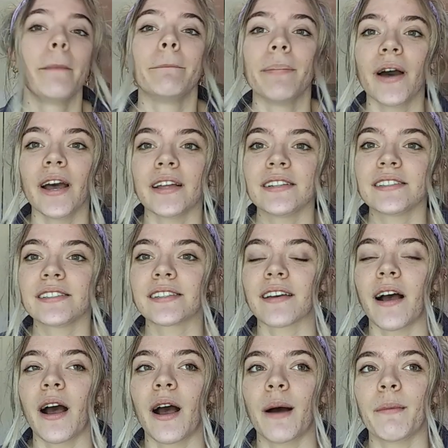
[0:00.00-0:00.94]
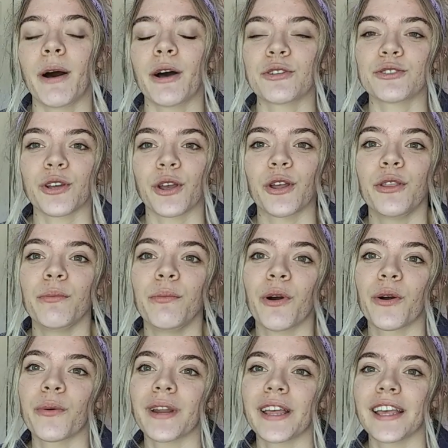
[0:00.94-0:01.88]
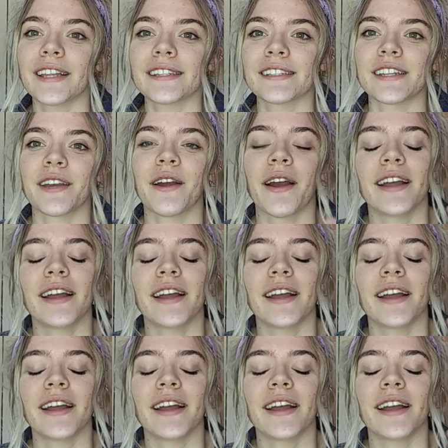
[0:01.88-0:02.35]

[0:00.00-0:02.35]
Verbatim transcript: But um, I'll show you the book when it gets here.